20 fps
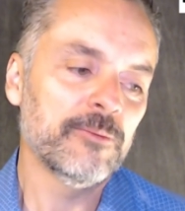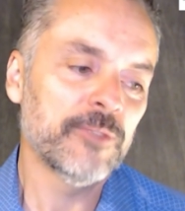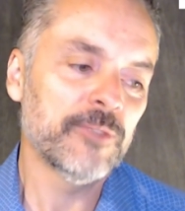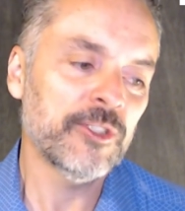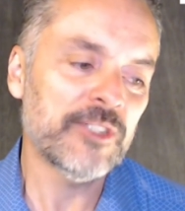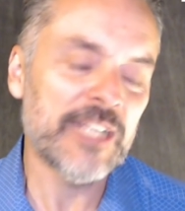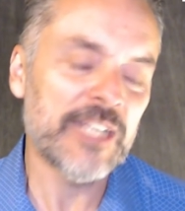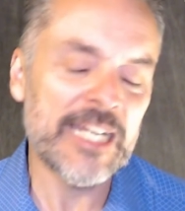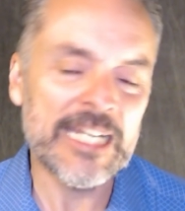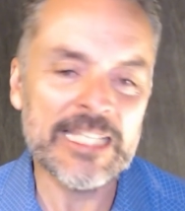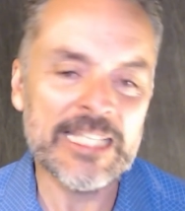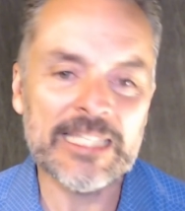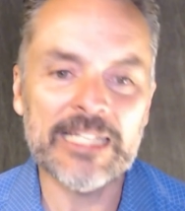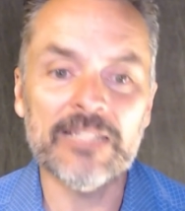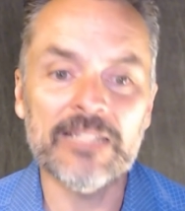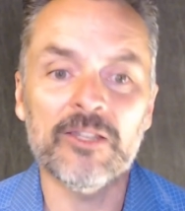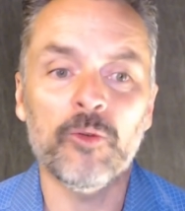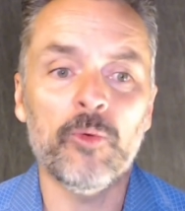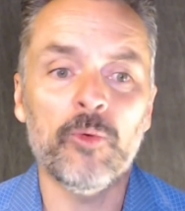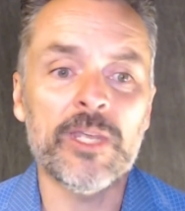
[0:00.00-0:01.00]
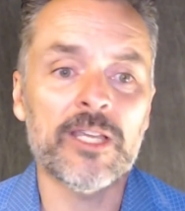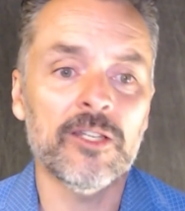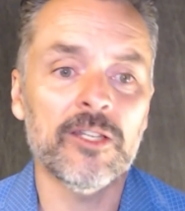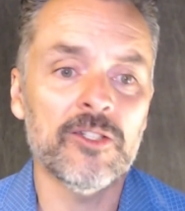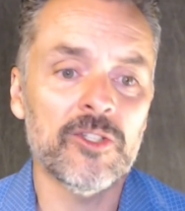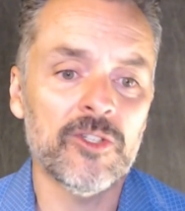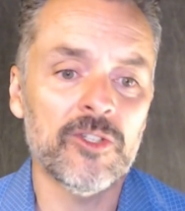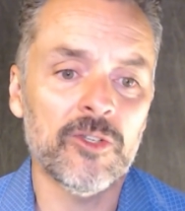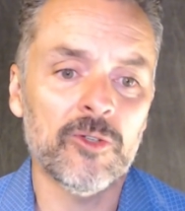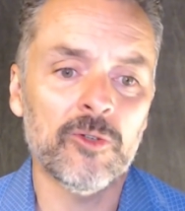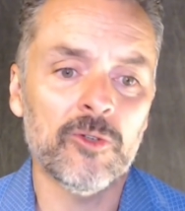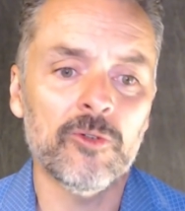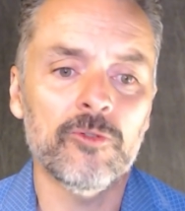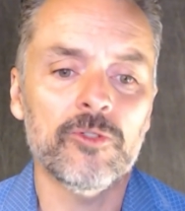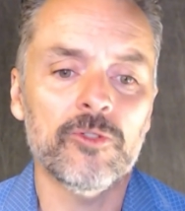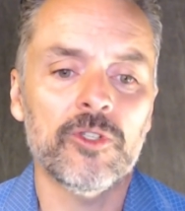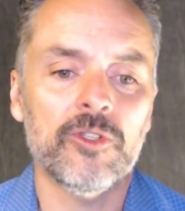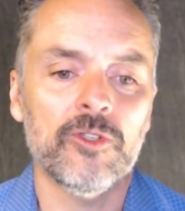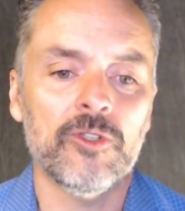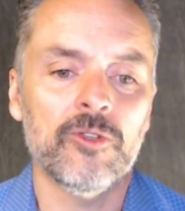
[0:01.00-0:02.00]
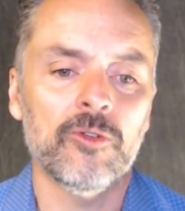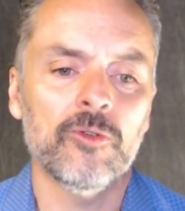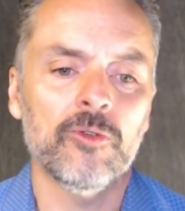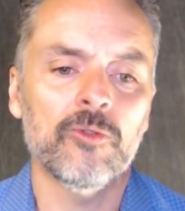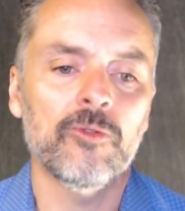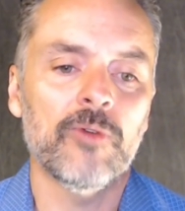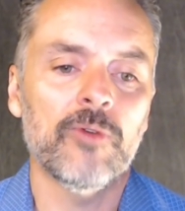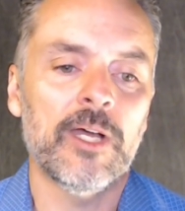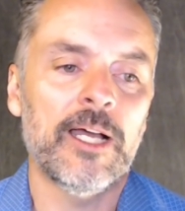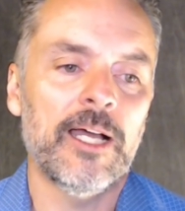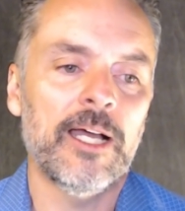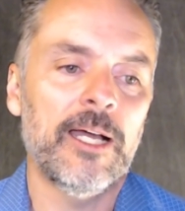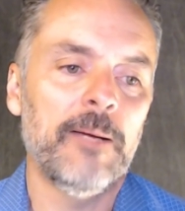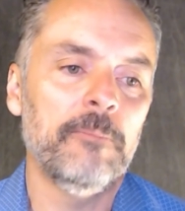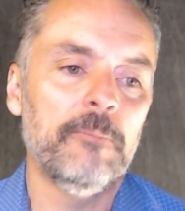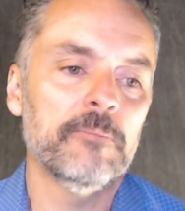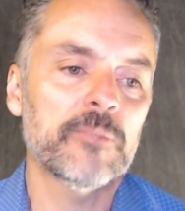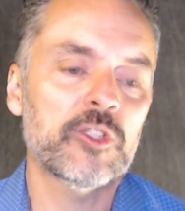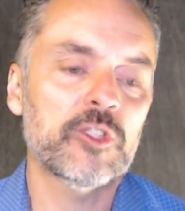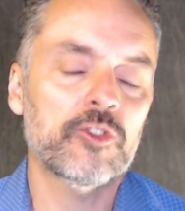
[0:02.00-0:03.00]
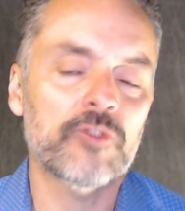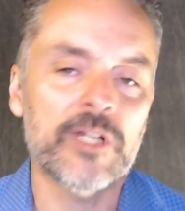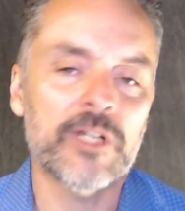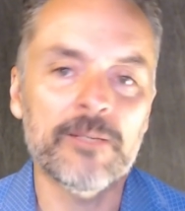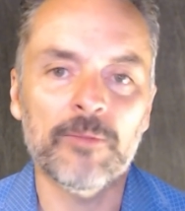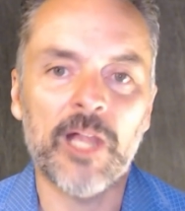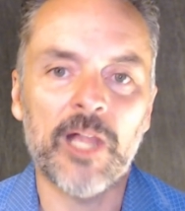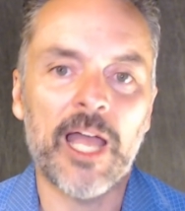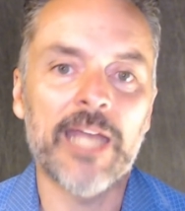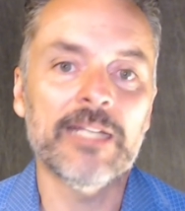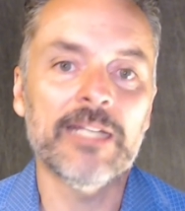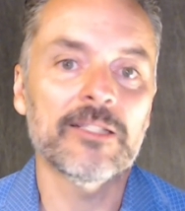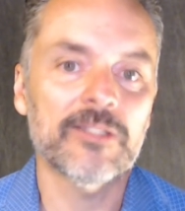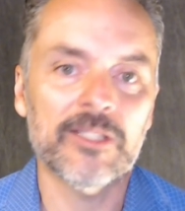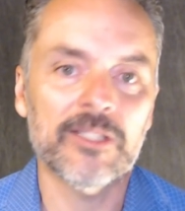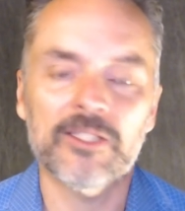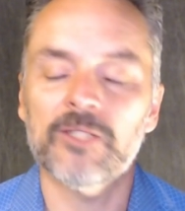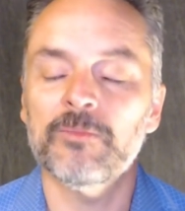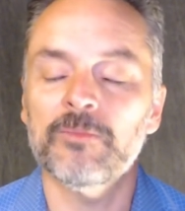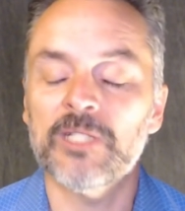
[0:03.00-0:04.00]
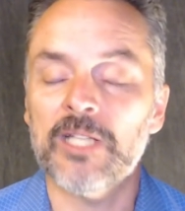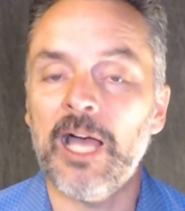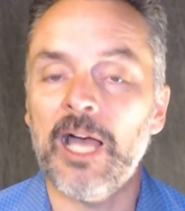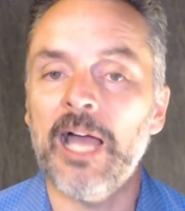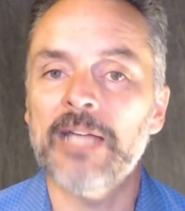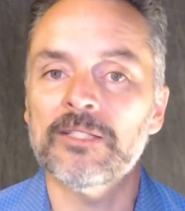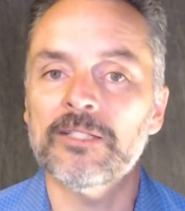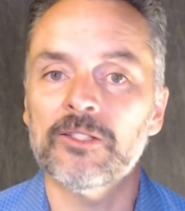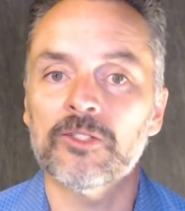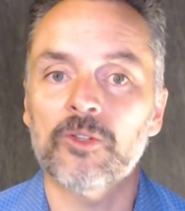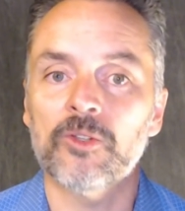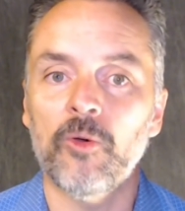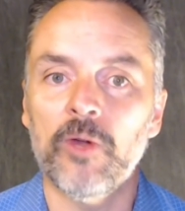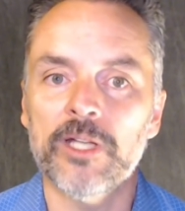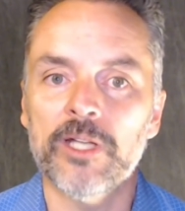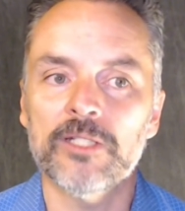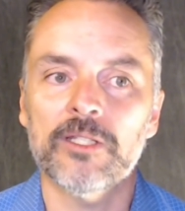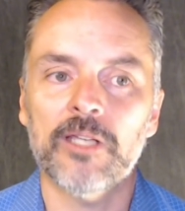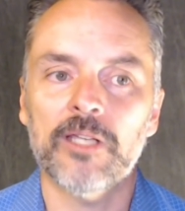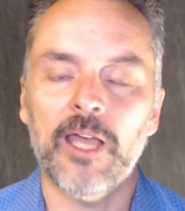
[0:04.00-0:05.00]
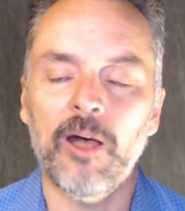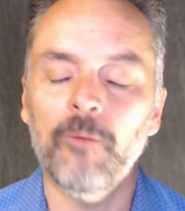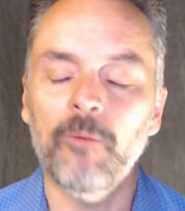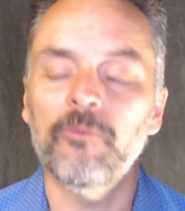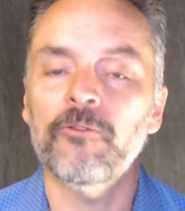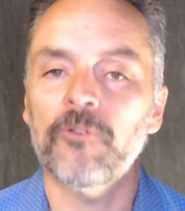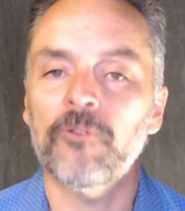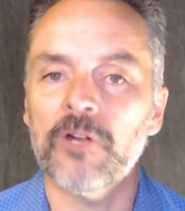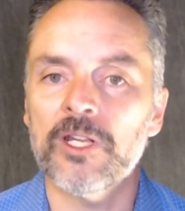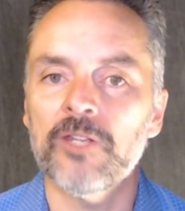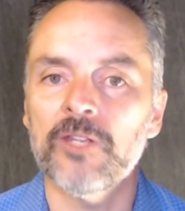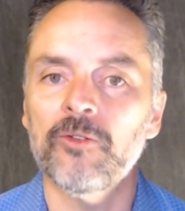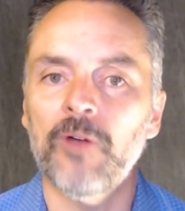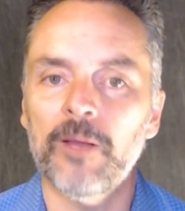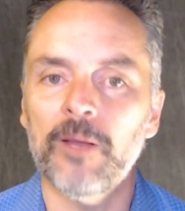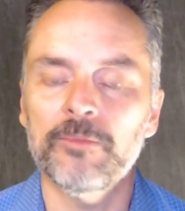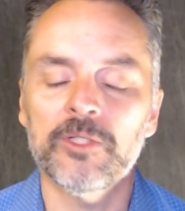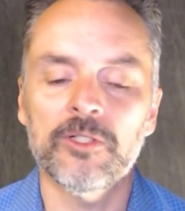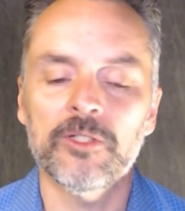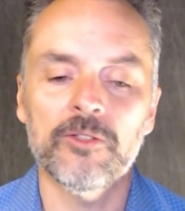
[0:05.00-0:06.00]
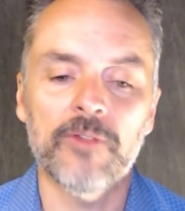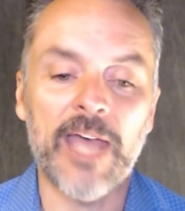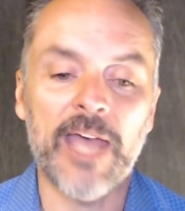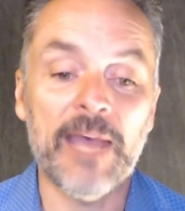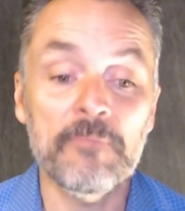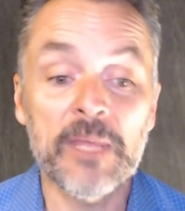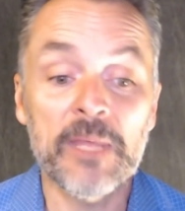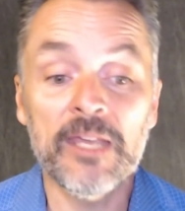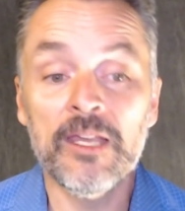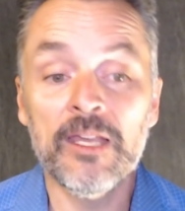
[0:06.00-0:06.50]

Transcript: Just anything that we can do to streamline and systematize is going to help free you up to do that.